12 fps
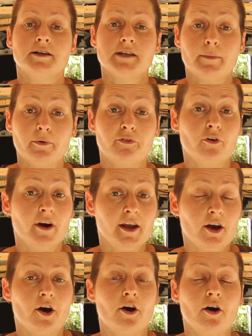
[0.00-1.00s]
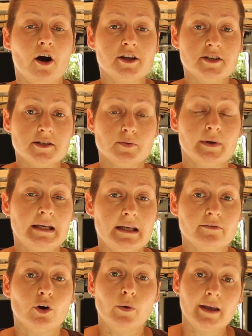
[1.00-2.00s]
So before I go, I just want to
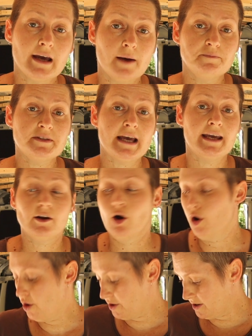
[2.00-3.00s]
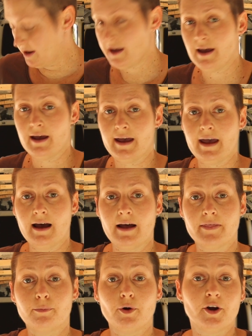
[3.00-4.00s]
give a quick update on
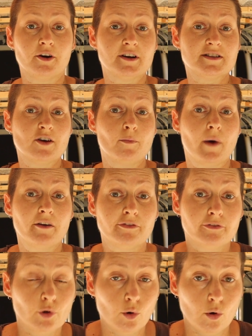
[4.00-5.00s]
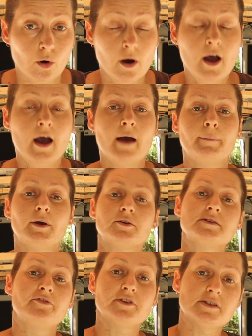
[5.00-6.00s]
the progress on my floor,
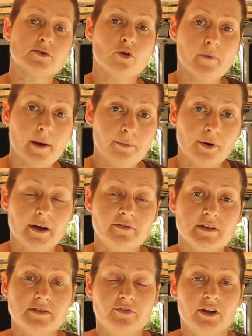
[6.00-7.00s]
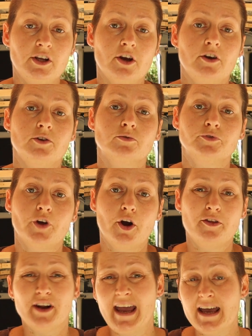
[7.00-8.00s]
because if you saw my previous video, you'll
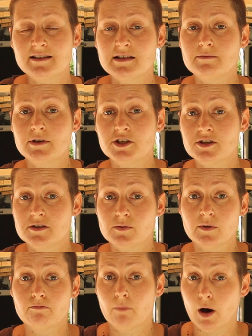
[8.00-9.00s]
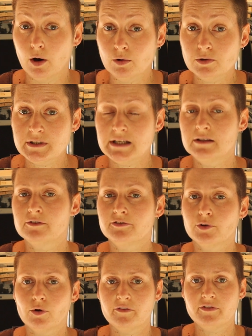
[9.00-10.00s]
know that I had some issues with mould in the
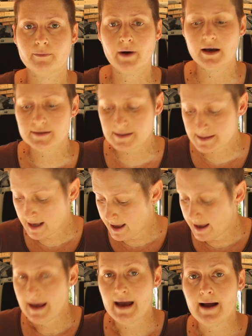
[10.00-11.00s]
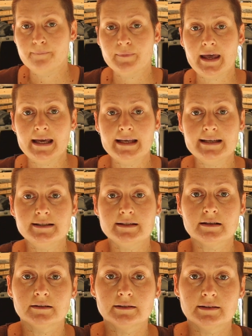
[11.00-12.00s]
floor of the bus,
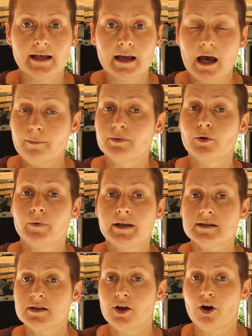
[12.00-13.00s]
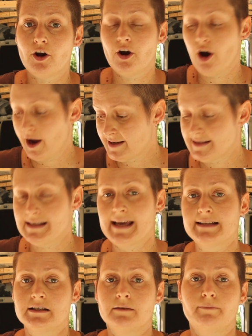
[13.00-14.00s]
and a couple of weeks ago I
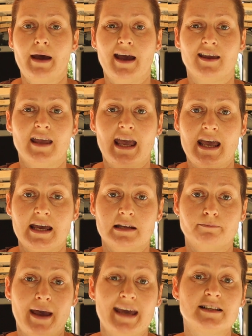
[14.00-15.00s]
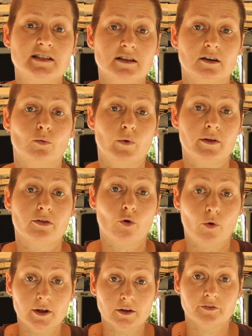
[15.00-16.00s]
sanded it back and painted it with
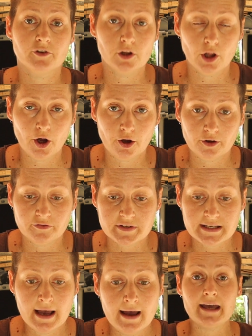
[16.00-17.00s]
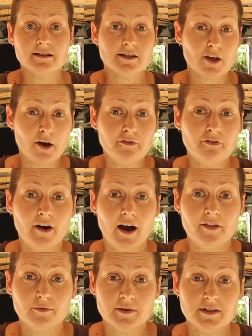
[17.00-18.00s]
oil of cloves, and so
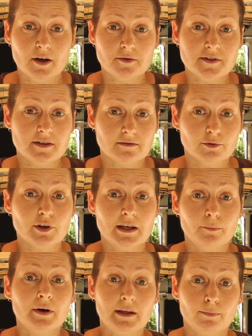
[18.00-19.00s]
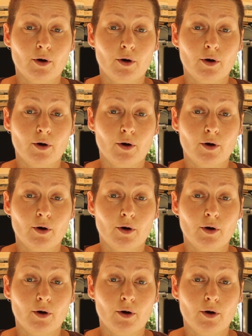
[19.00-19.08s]
far the results are looking pretty